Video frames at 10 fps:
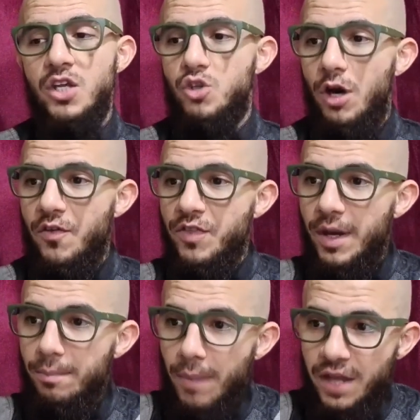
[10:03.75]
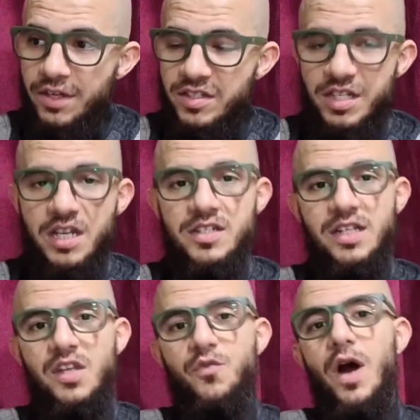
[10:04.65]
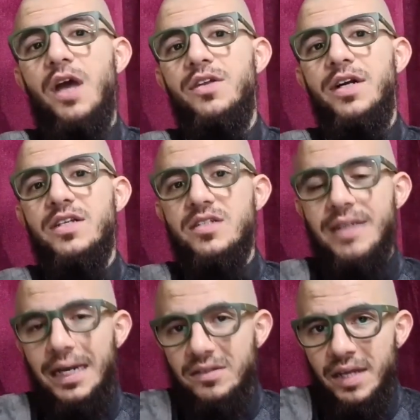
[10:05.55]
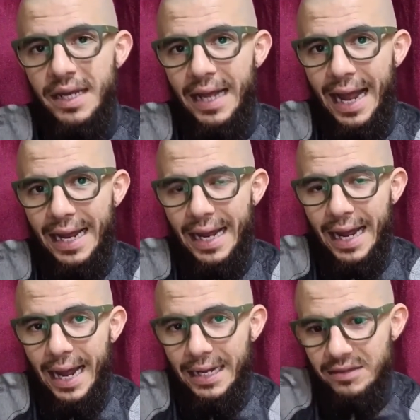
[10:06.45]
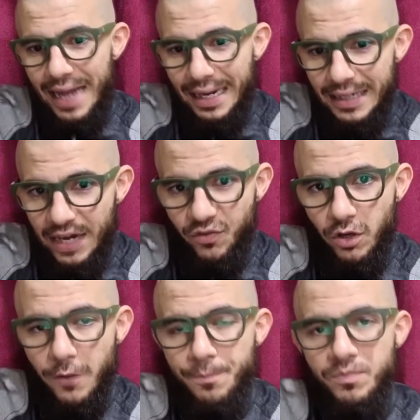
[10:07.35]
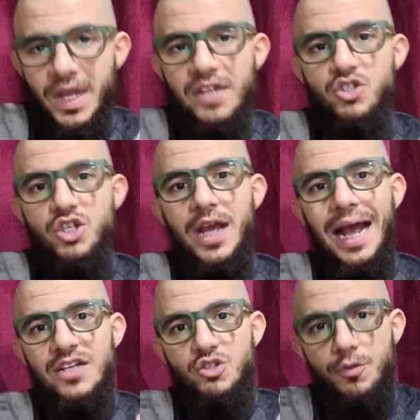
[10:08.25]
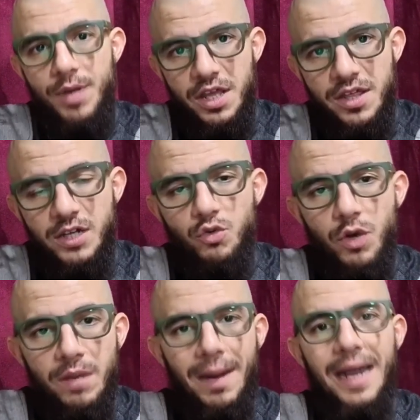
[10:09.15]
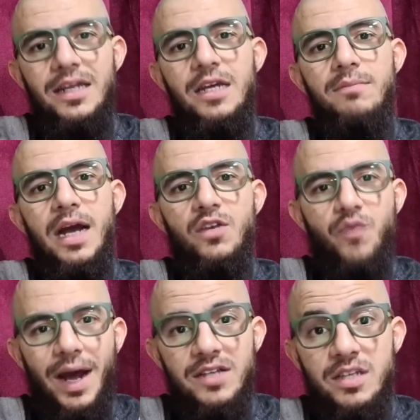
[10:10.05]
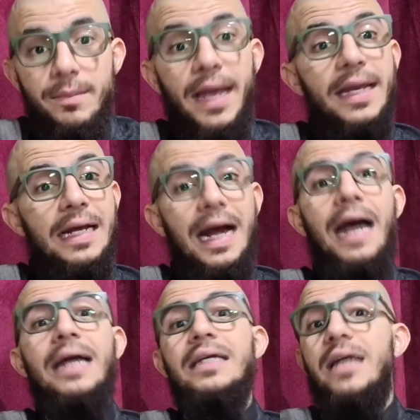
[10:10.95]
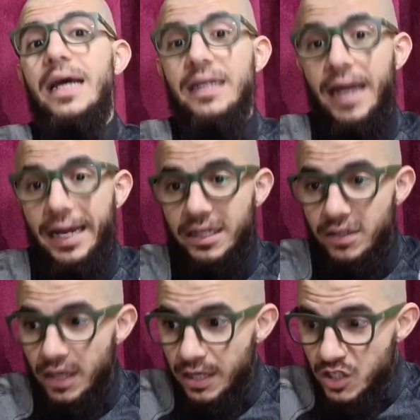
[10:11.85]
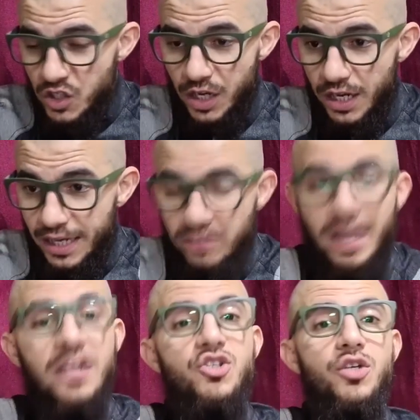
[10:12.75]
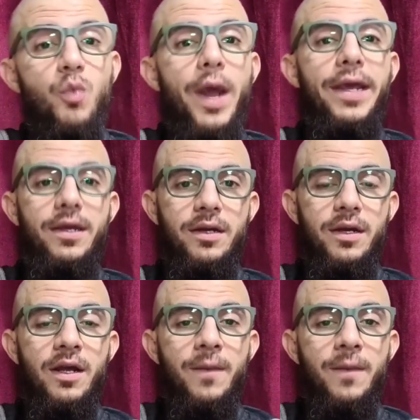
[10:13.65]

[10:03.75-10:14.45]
So if the mother sees that the father is not at that level, then she has to be there to remind him, advise him in a kind and intelligent way.